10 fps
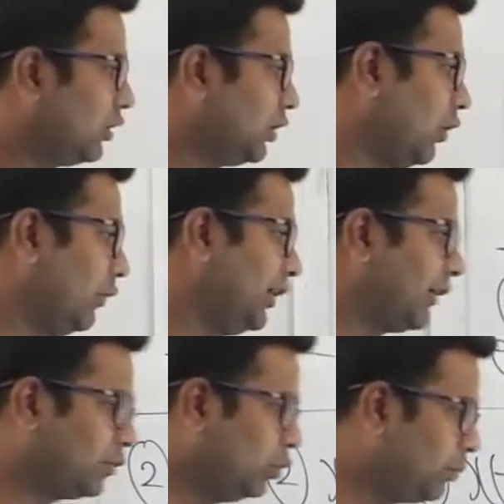Now, we
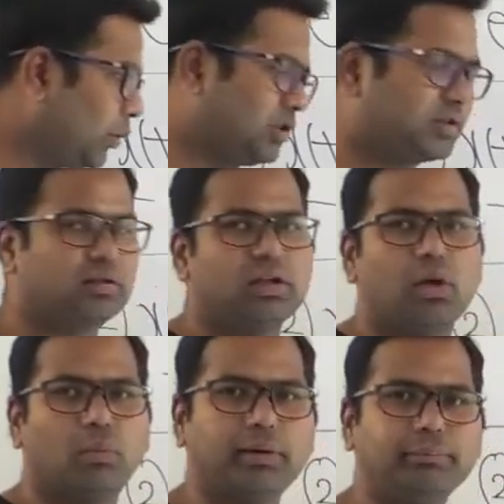have two poles.
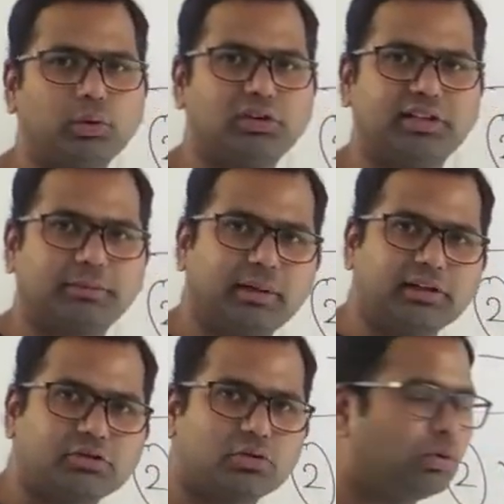One pole is at
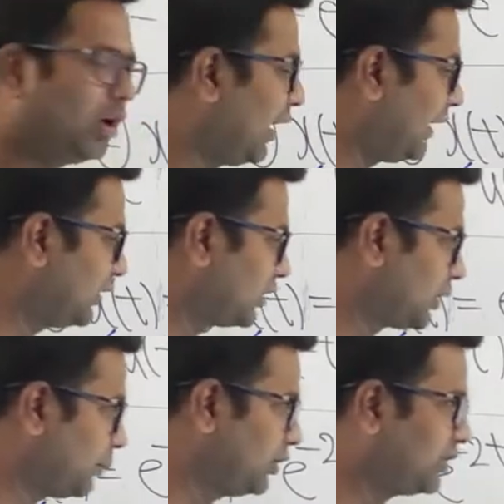minus 2 and the
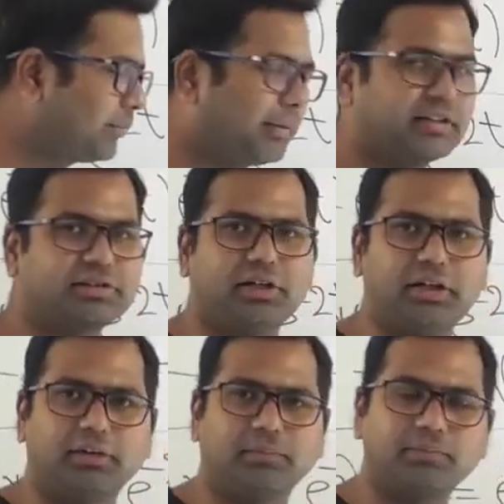other pole is at minus
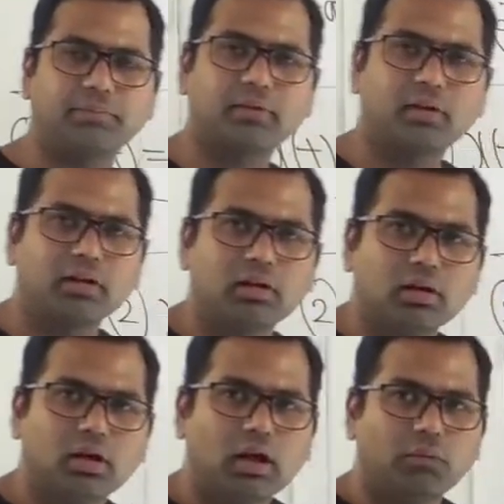3.
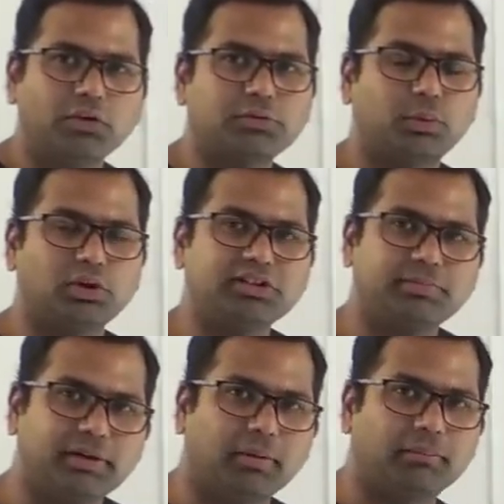Which pole is
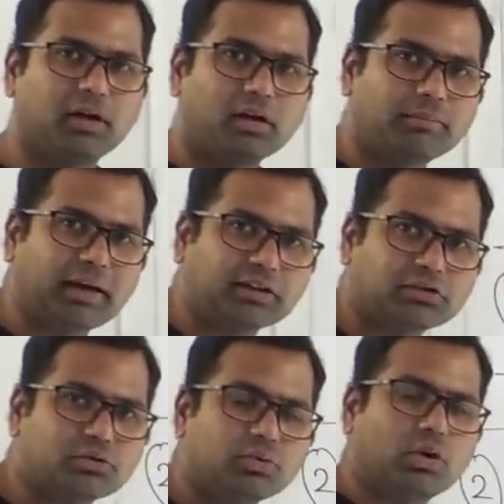minimum?
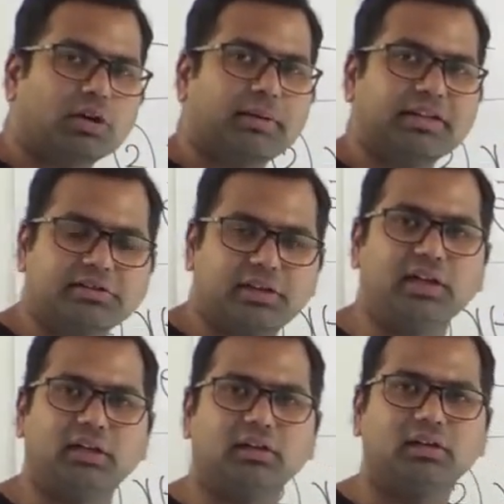Minus 2 or minus
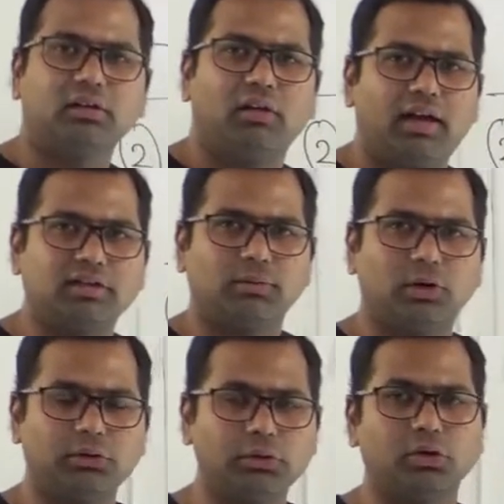3? As we
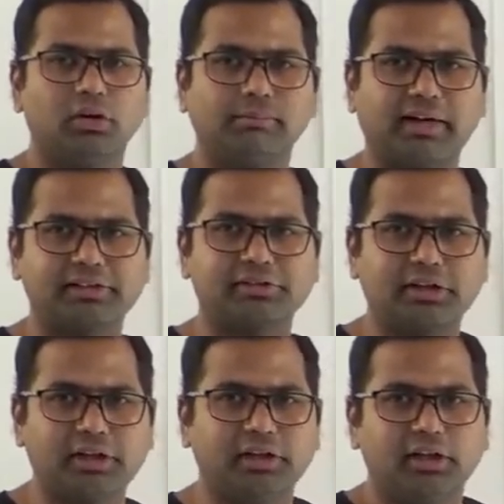all know, minus
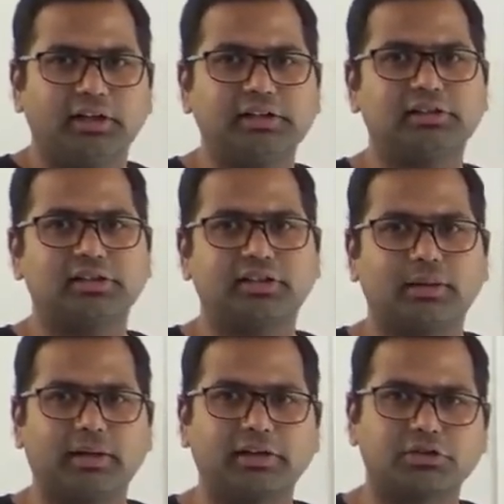3 is less
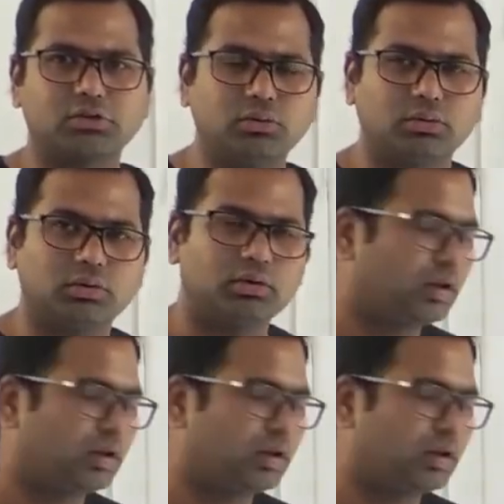than minus 2.